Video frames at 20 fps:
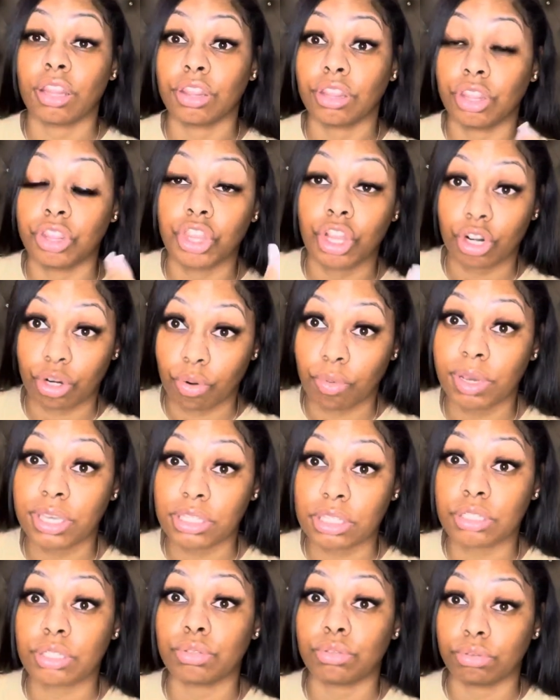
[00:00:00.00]
They're going
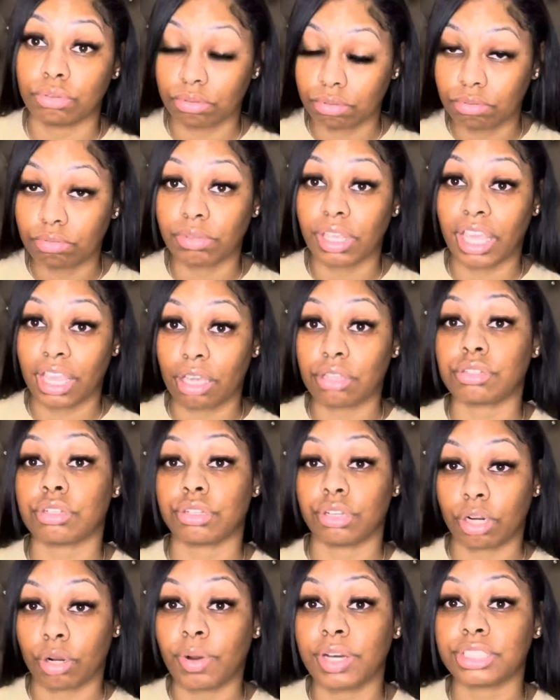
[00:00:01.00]
to answer
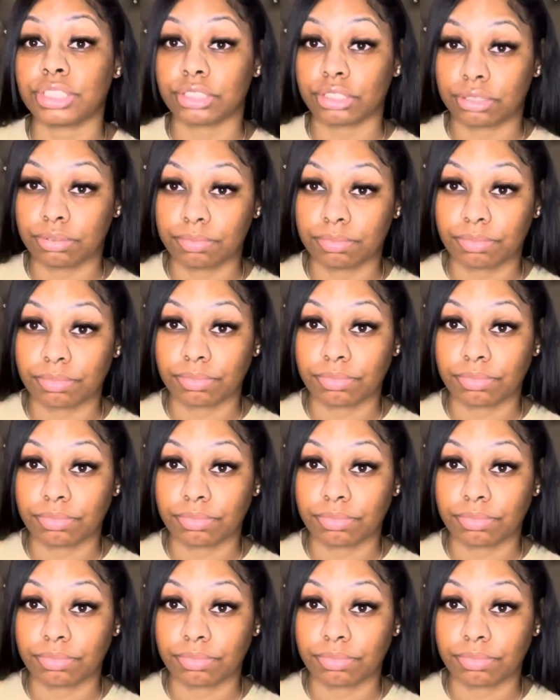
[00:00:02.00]
your question.